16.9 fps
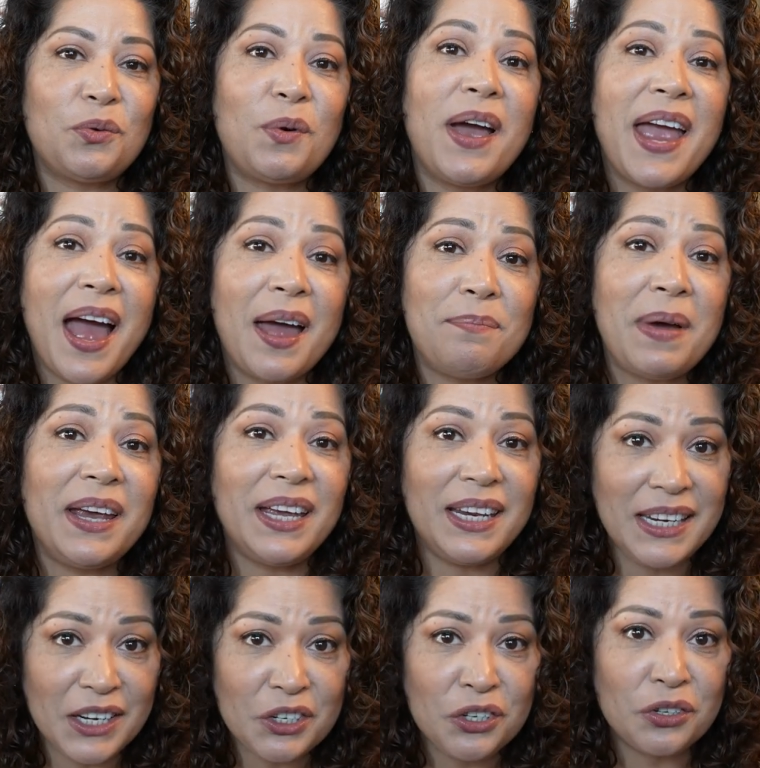I had my
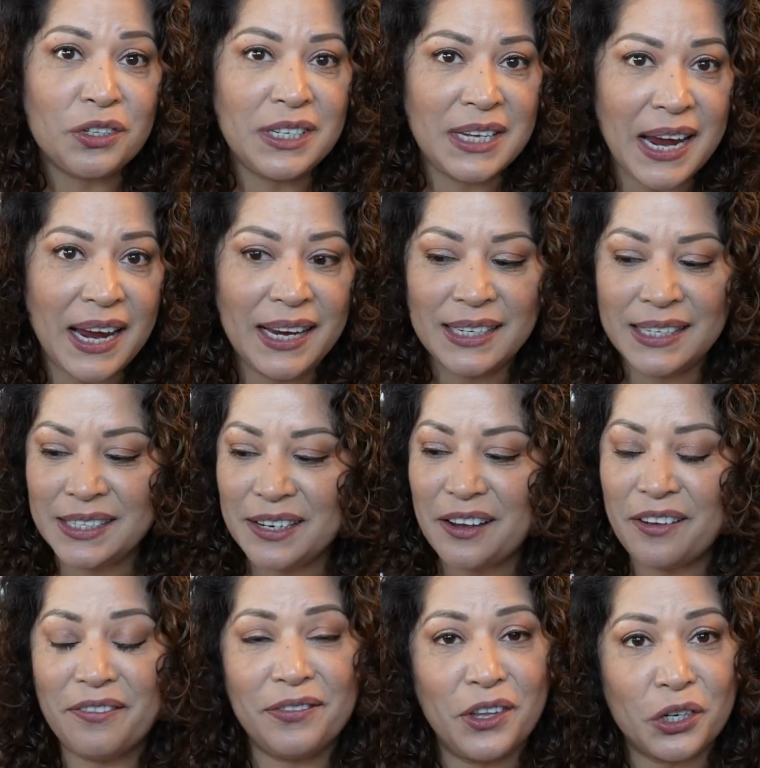initial taste
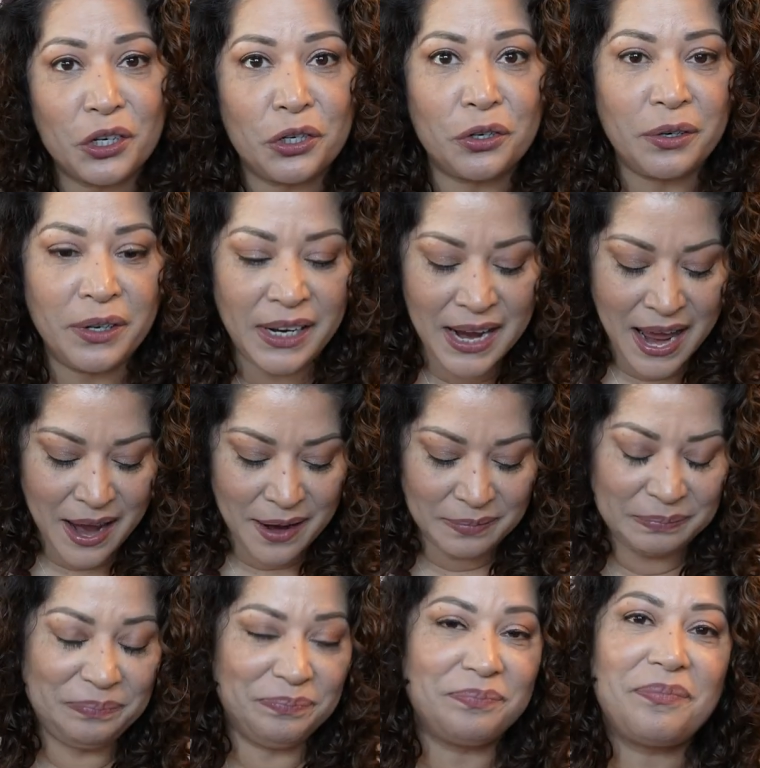of the curry, and
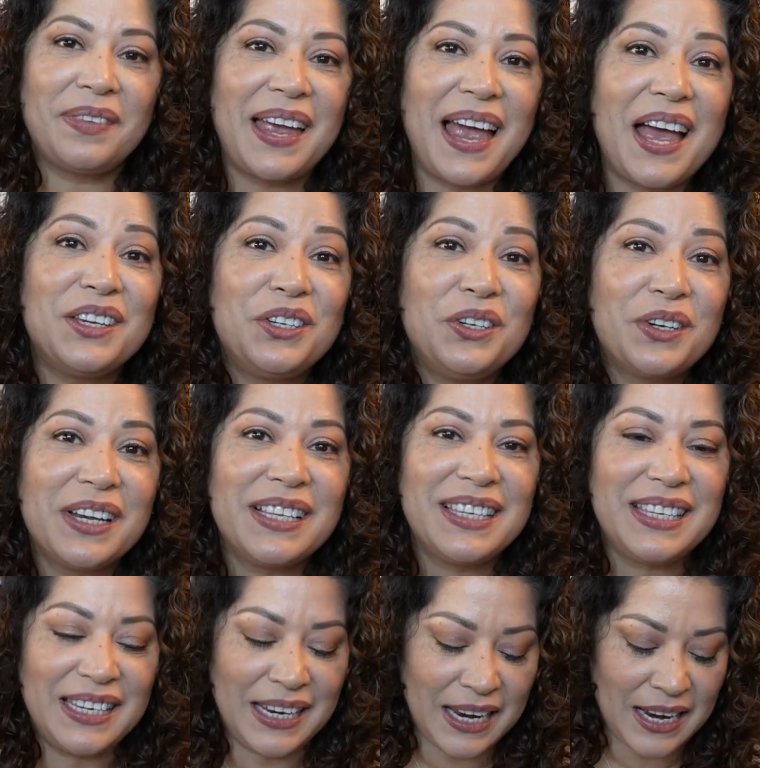as you can
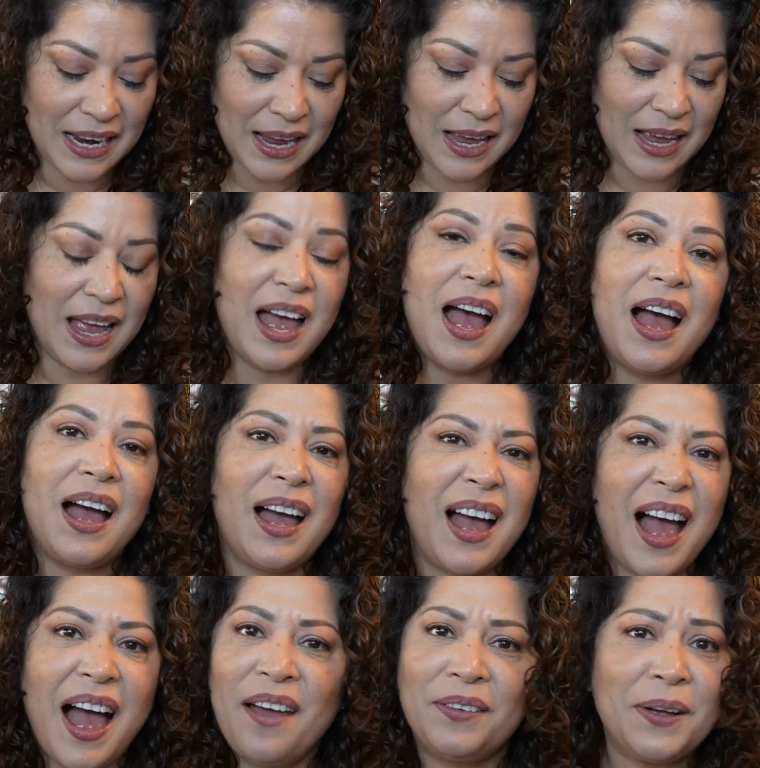see,
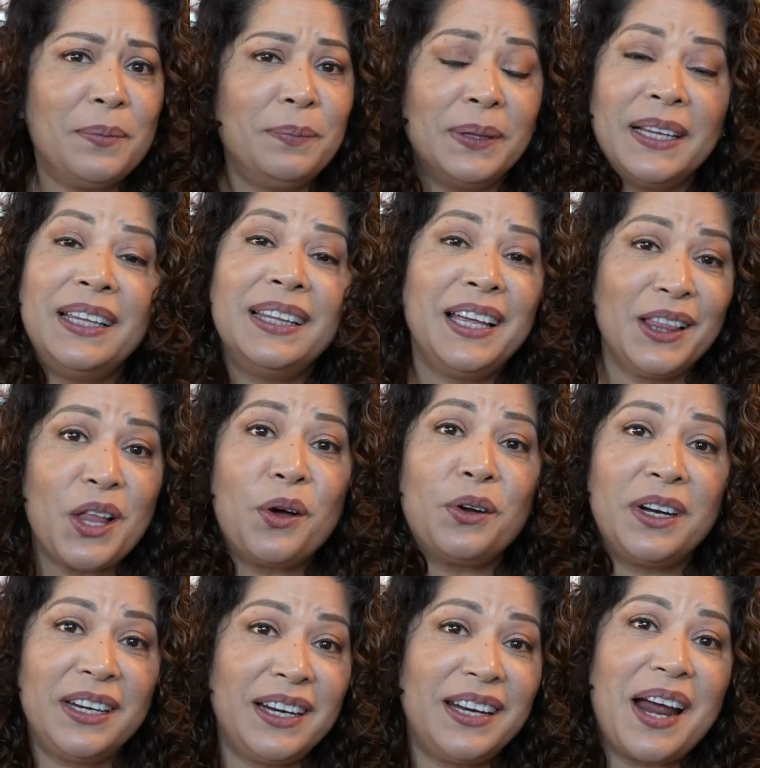I've completely
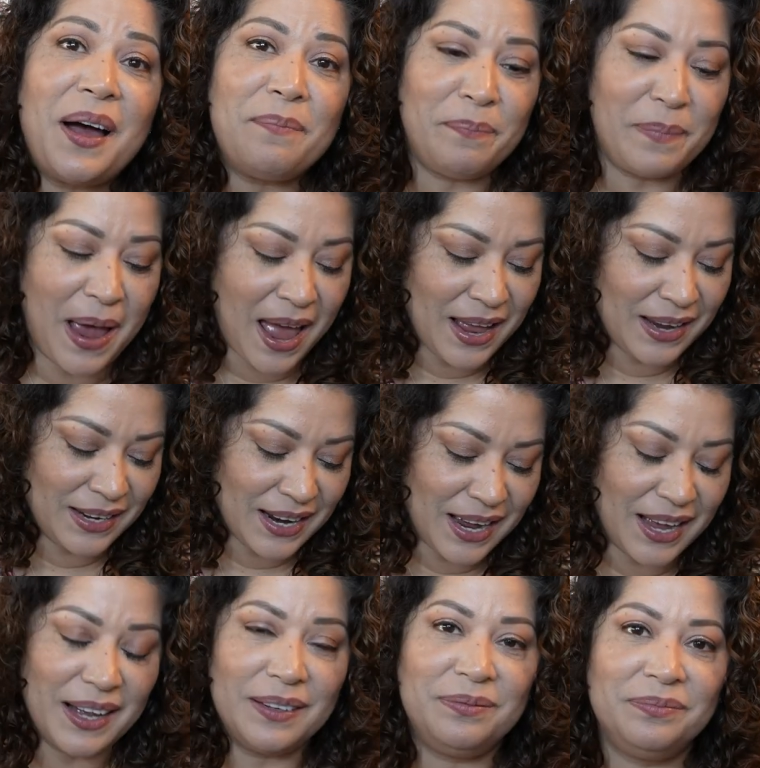loaded it up, and
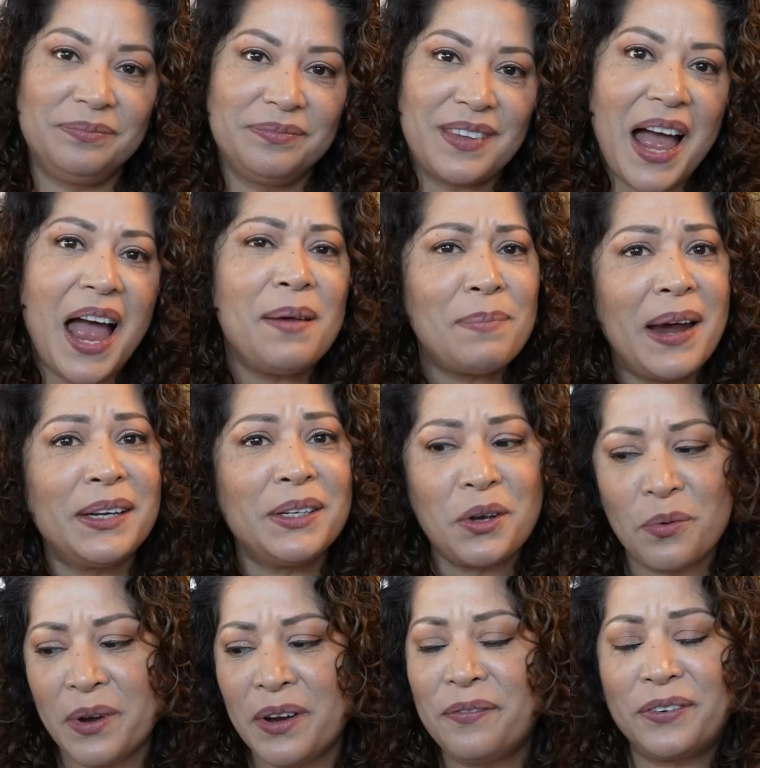I might
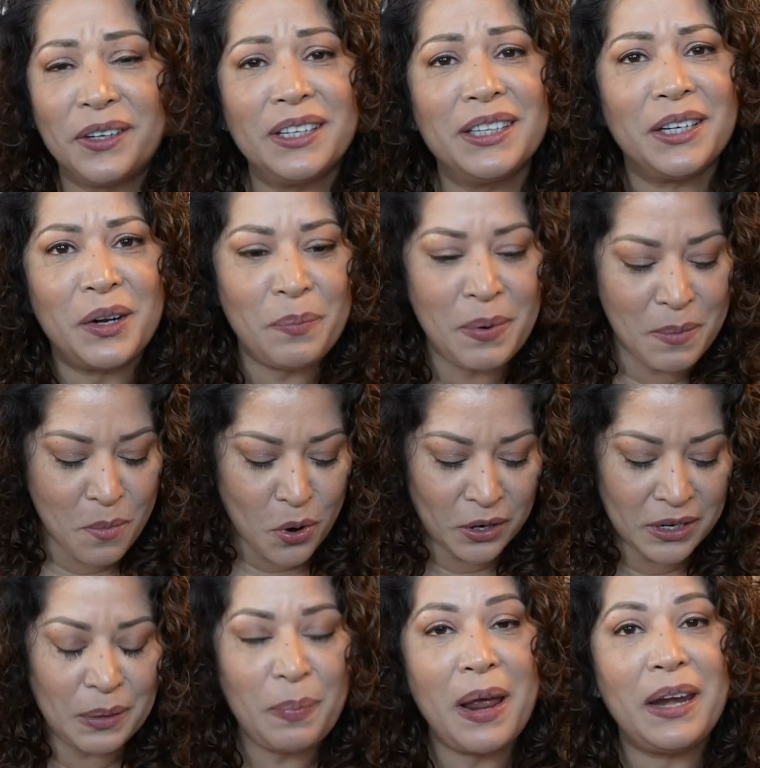go in for a little bit
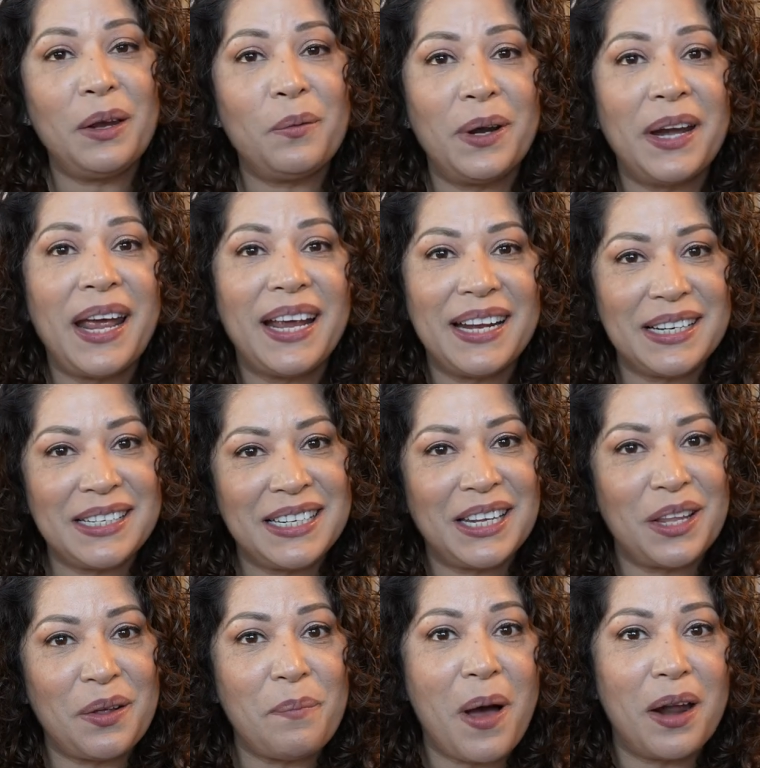more depending when I get
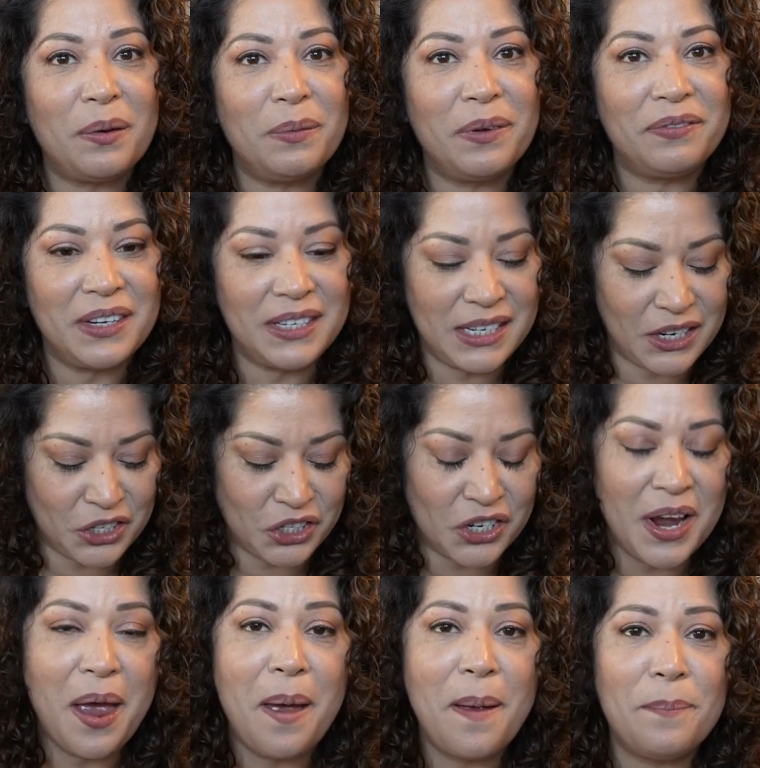to the bottom of the dish,
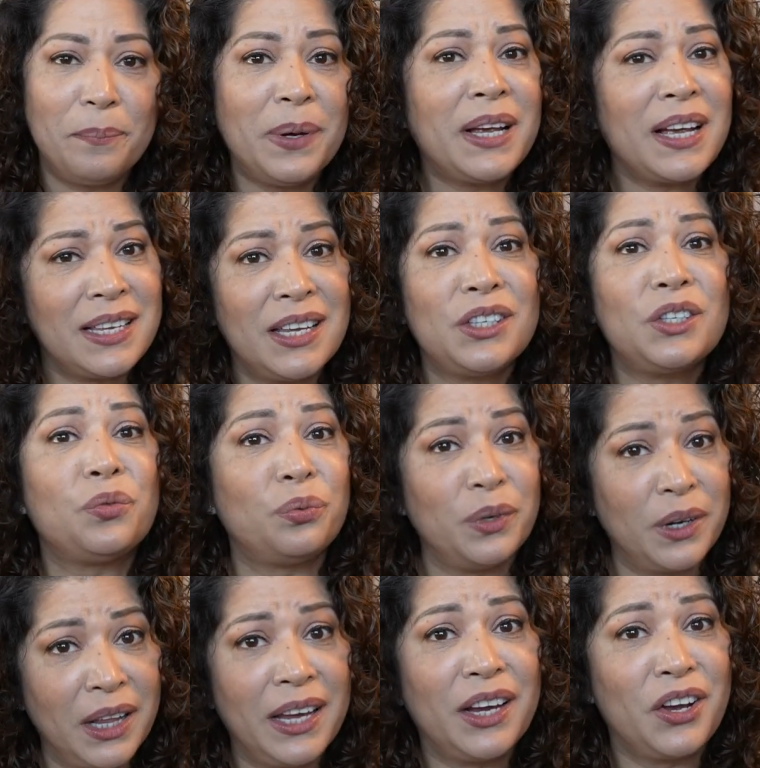because it's
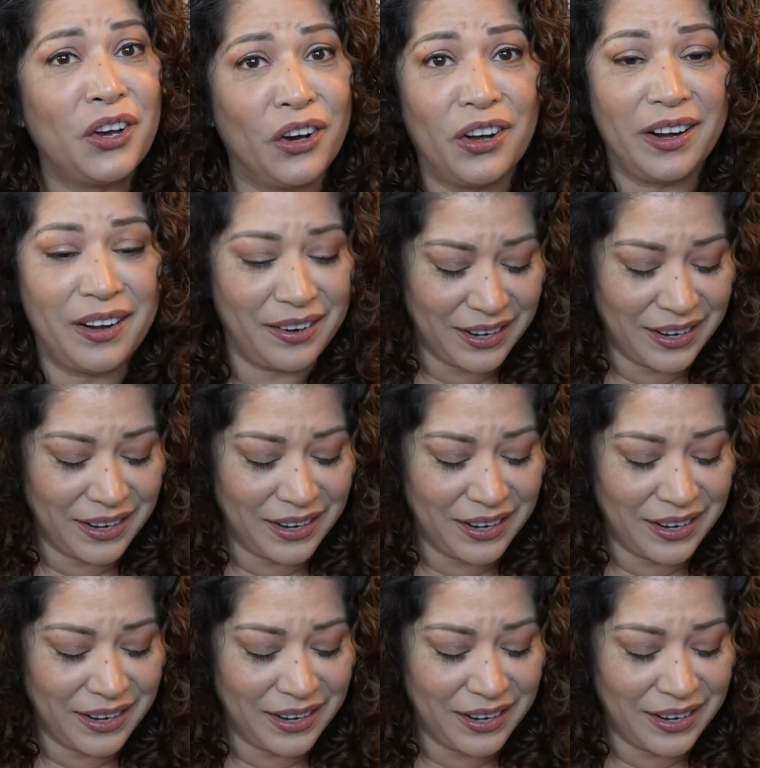really good.